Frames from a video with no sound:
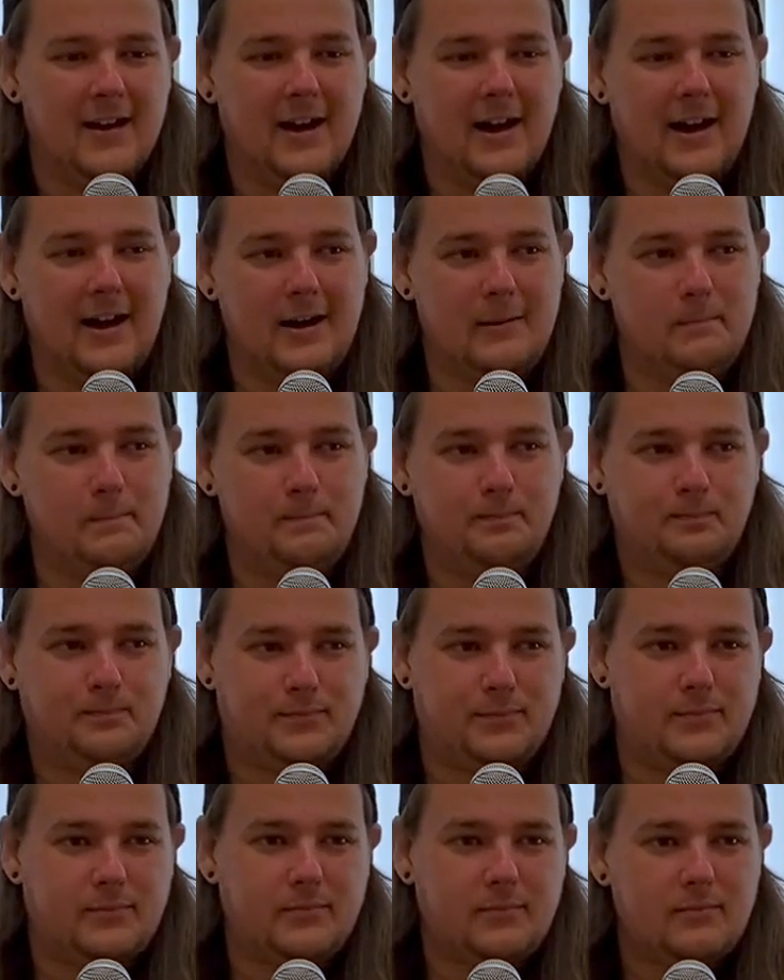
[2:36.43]
But
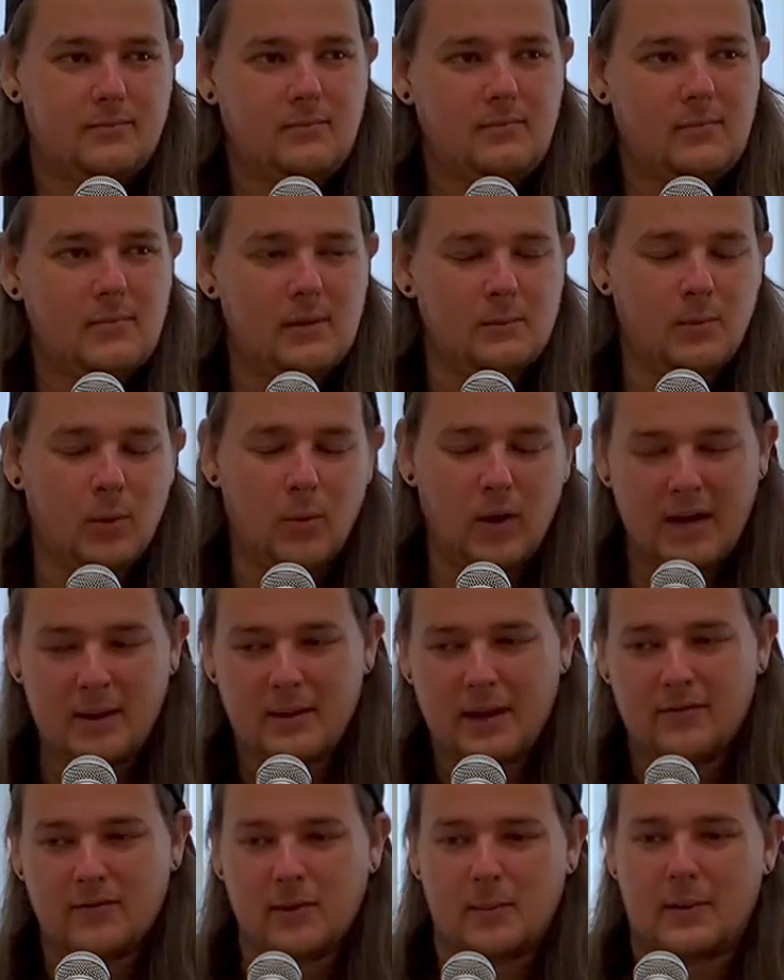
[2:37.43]
when I'm
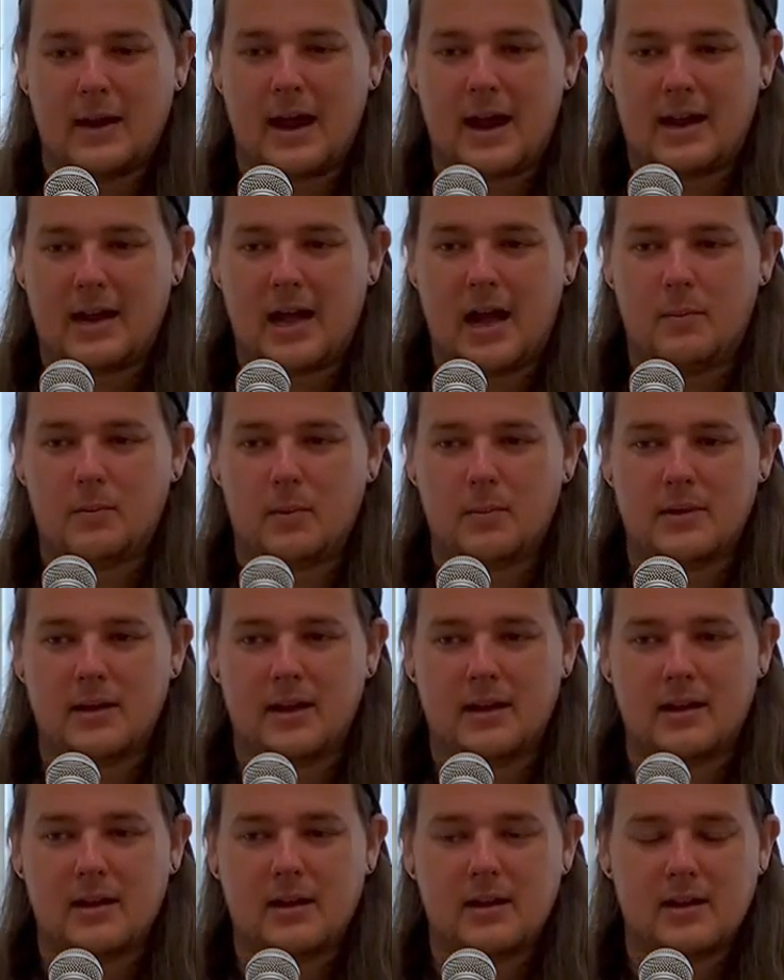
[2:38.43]
giving the Black Album
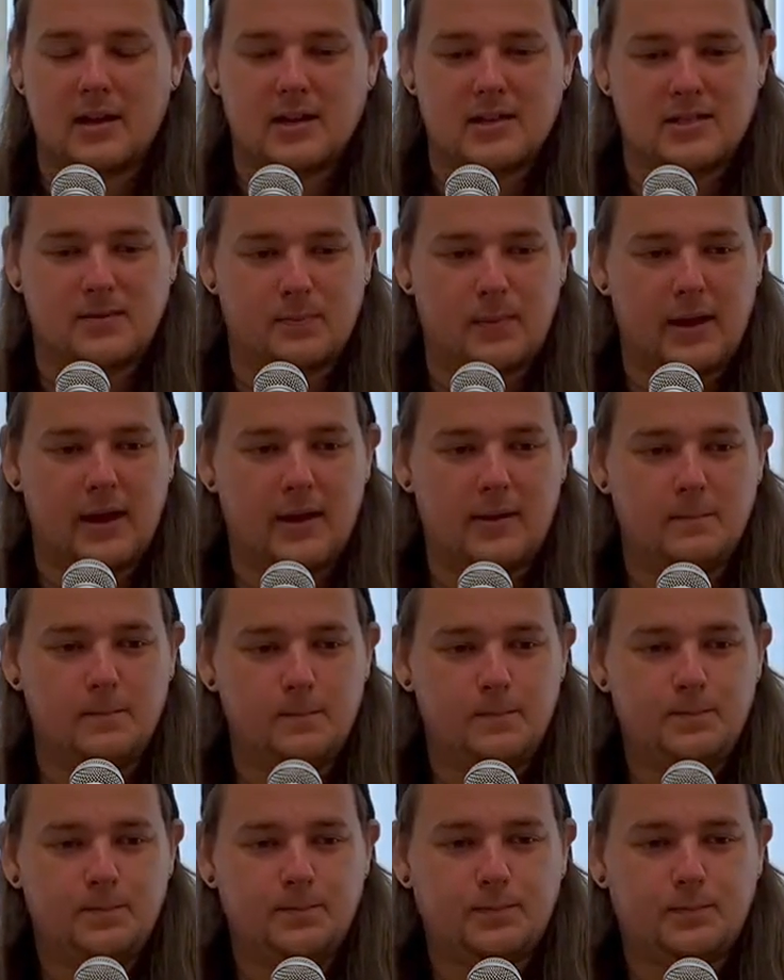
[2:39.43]
a spin,